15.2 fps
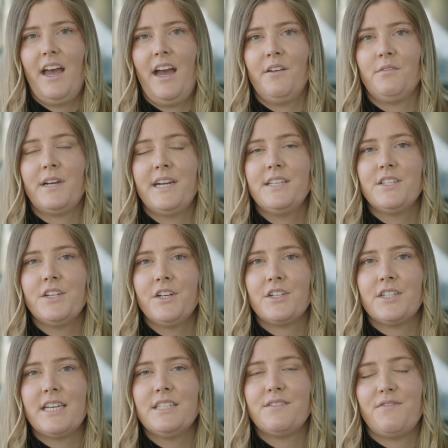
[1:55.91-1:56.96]
Our
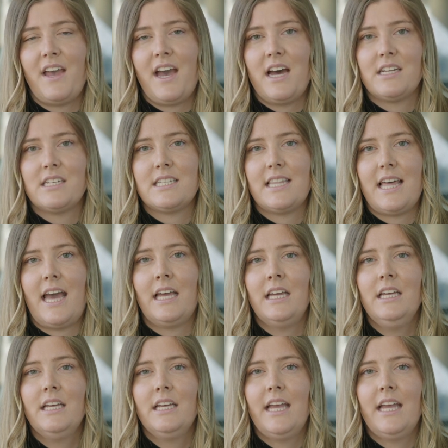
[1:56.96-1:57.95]
research has found that